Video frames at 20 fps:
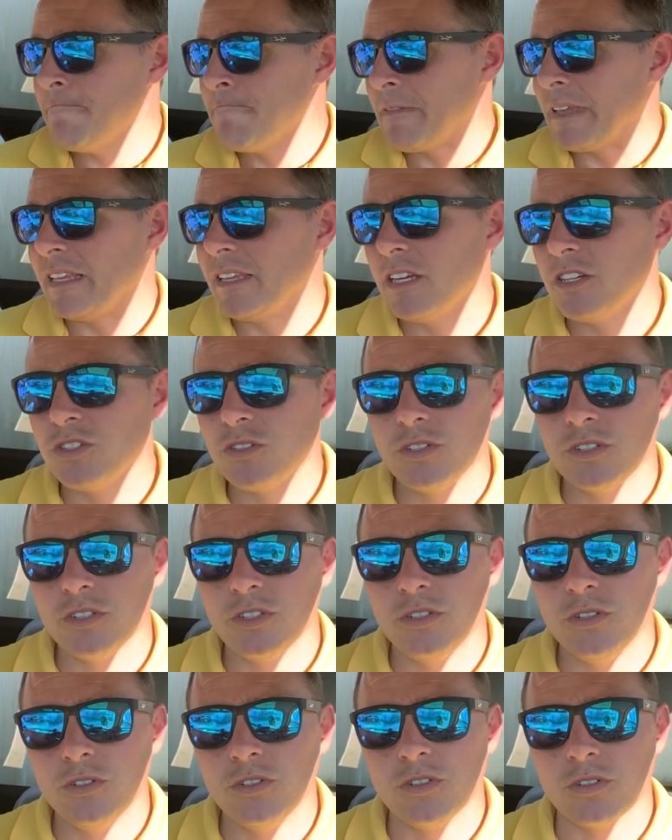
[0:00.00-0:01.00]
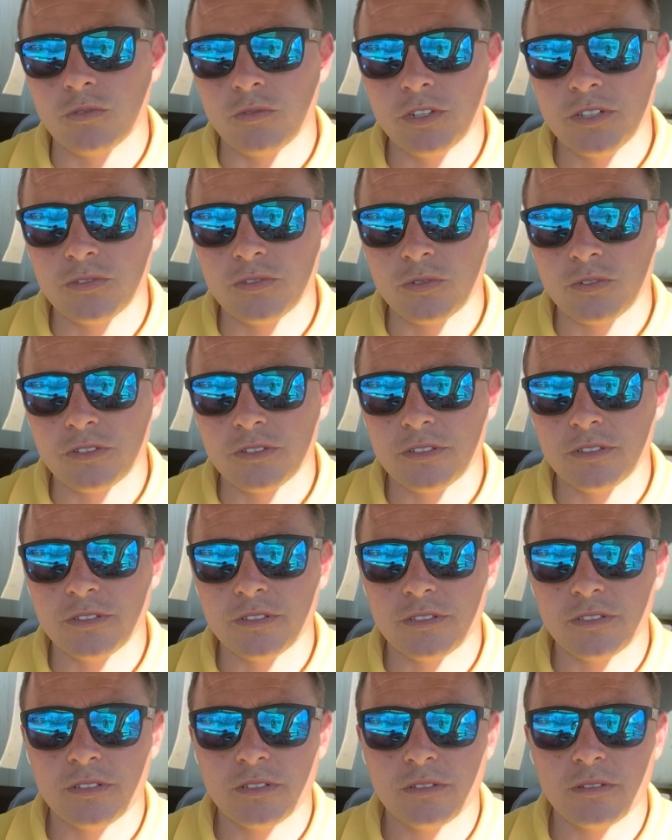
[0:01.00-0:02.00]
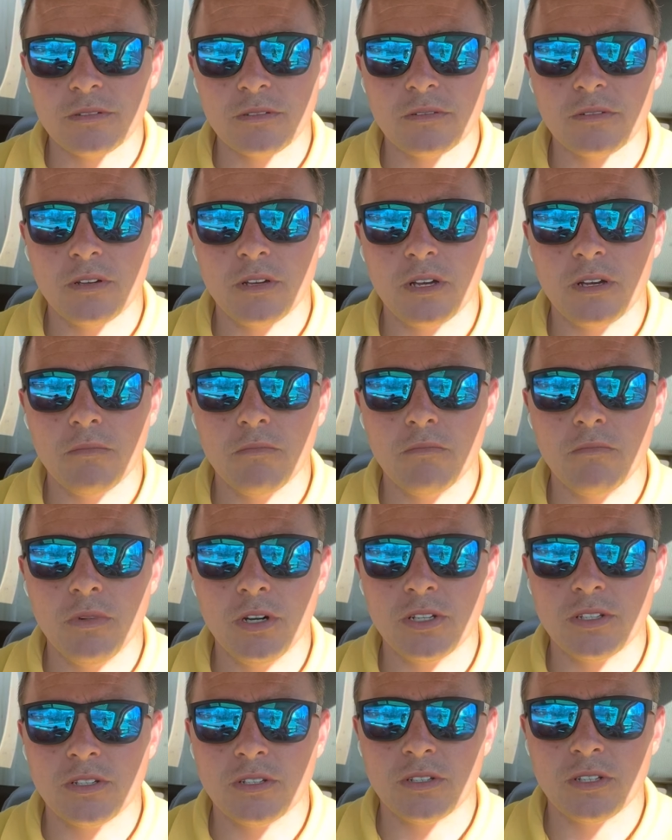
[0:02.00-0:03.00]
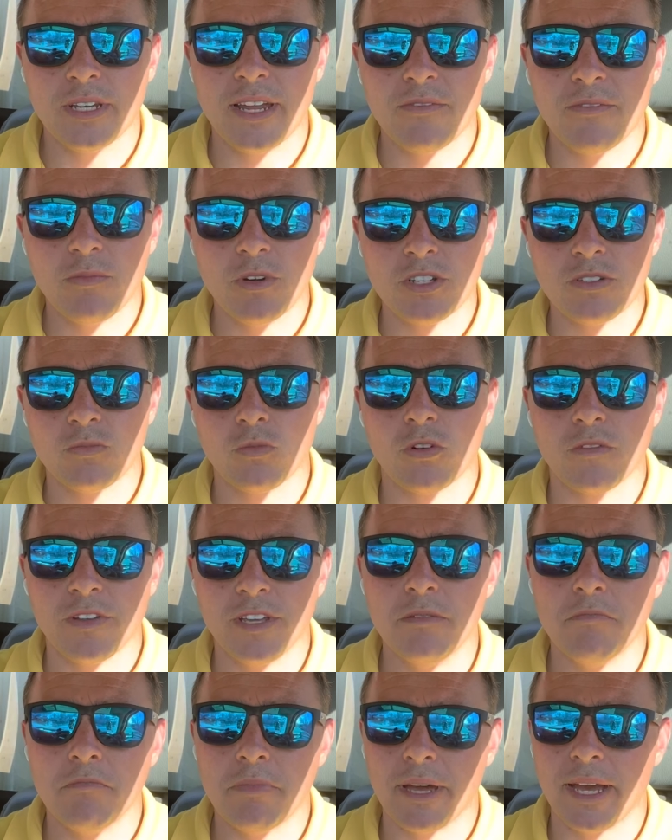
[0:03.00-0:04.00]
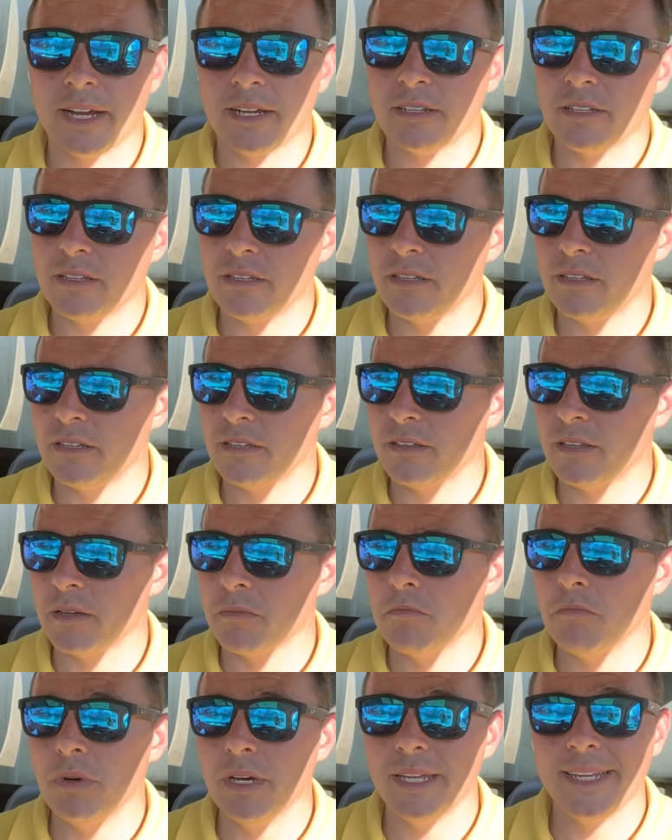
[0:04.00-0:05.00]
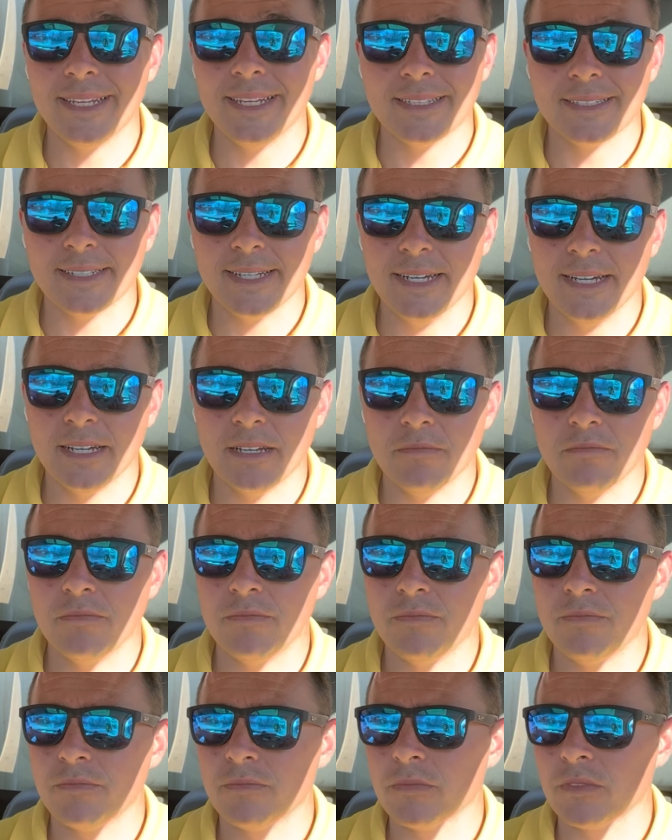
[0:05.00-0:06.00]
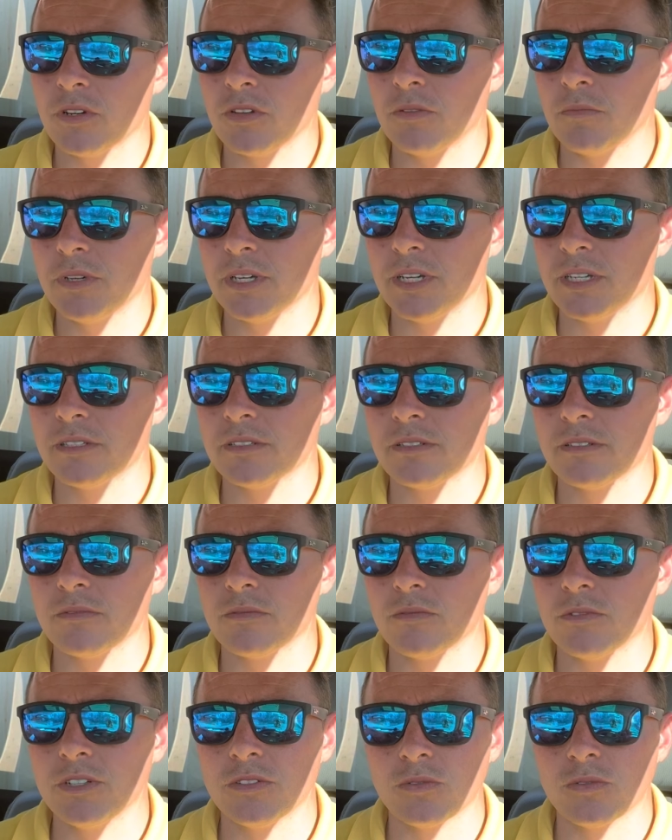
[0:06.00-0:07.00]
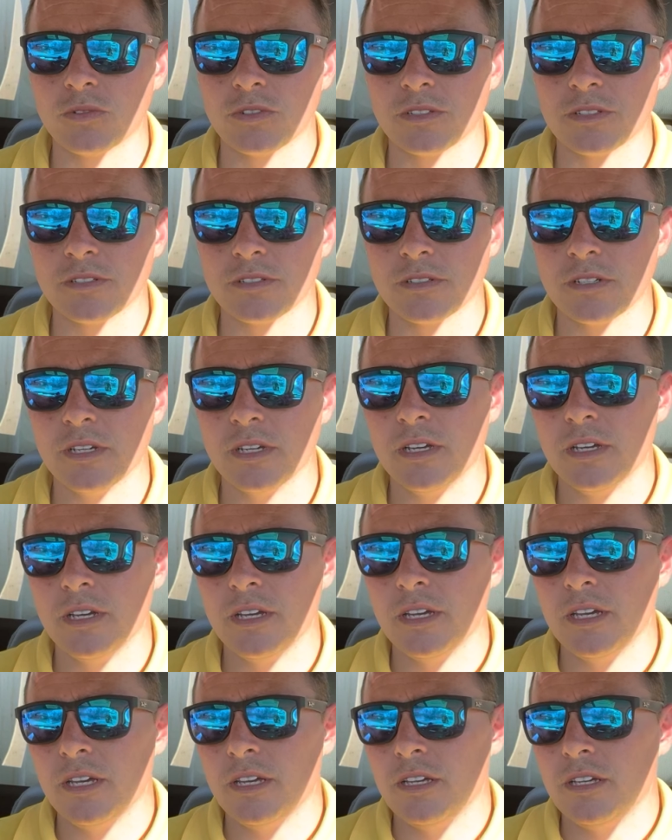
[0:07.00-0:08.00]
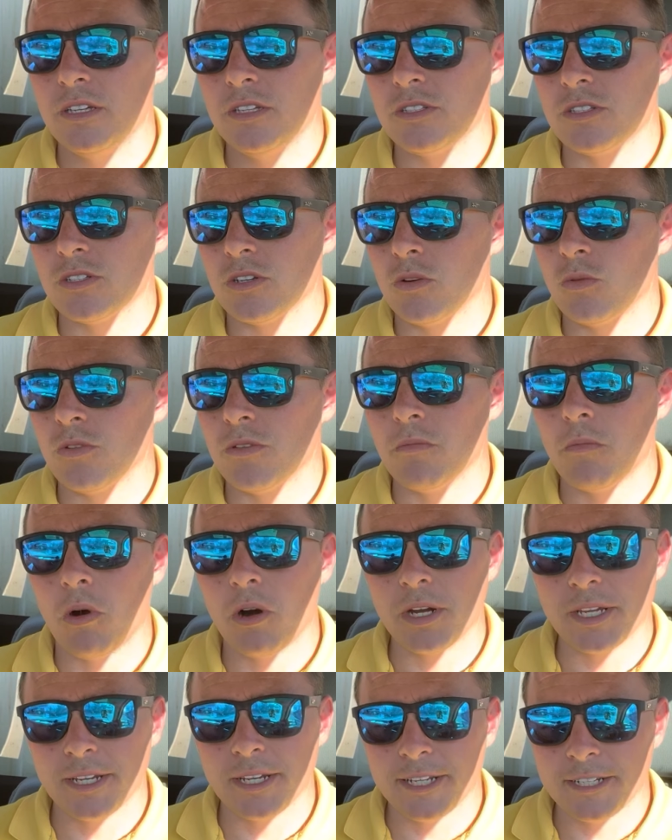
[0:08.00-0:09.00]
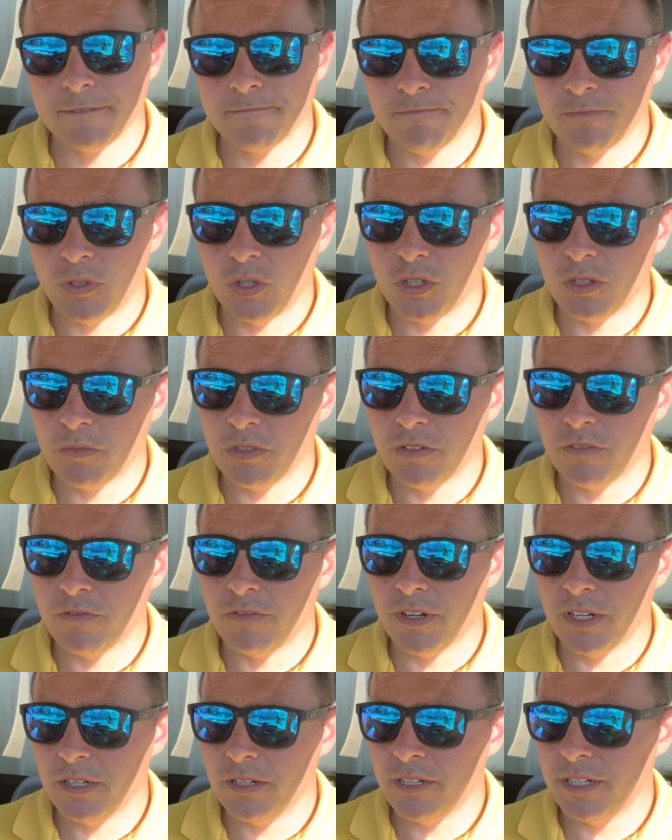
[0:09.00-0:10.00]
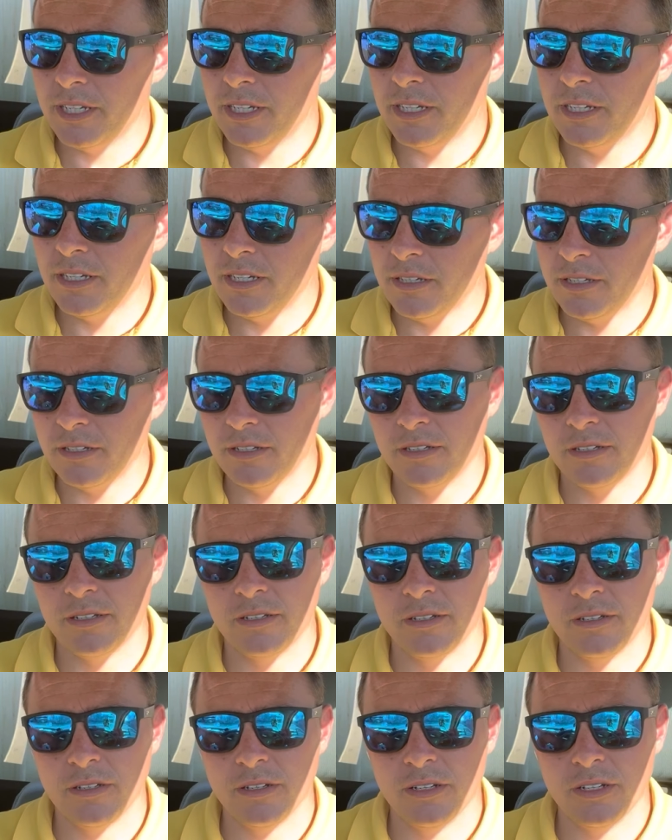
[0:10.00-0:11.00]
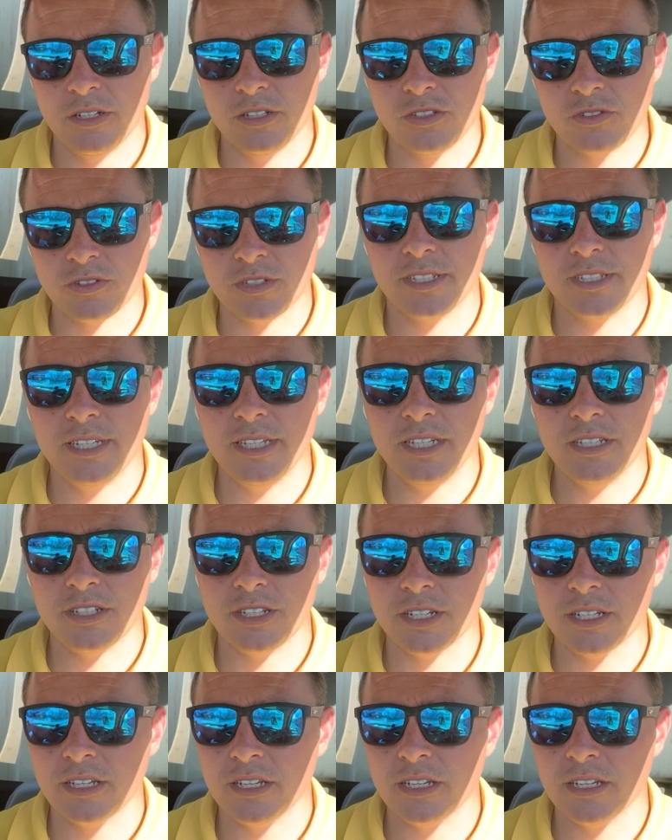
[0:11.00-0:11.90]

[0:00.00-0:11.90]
allows you to use your resources and have much more of an impact. Like money and time are the biggest resources. So with marketing, you can be very strategic.